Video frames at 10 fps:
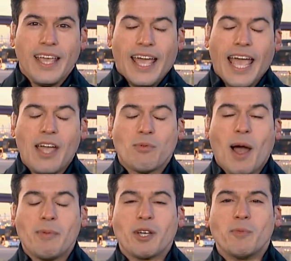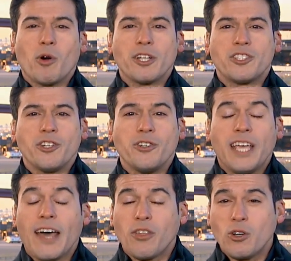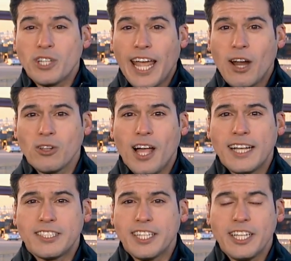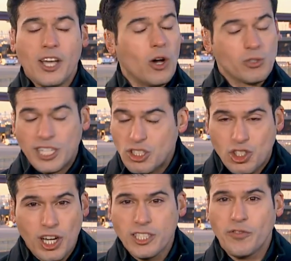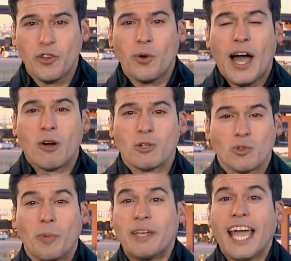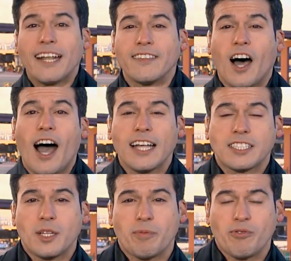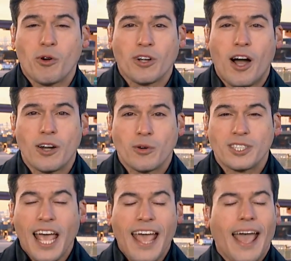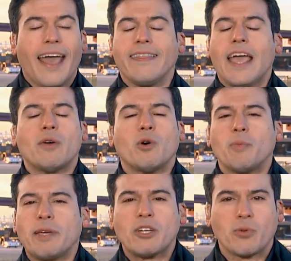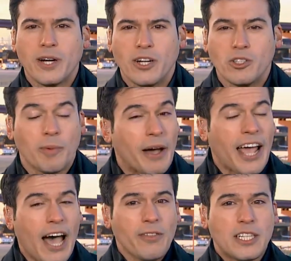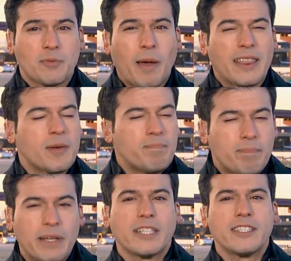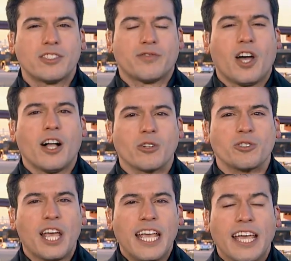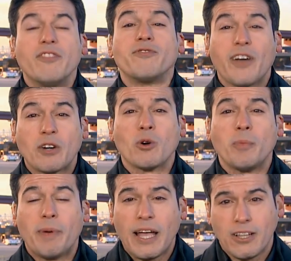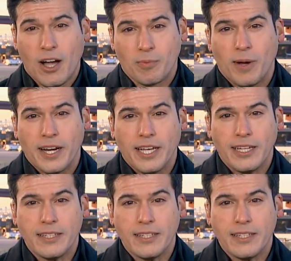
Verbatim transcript: Hey, Robin, good morning to you. Yeah, those airline CEOs in just a few hours will be getting in the hot seat before Congress, and they will be grilled about how they spent the billions of dollars in federal bailout money.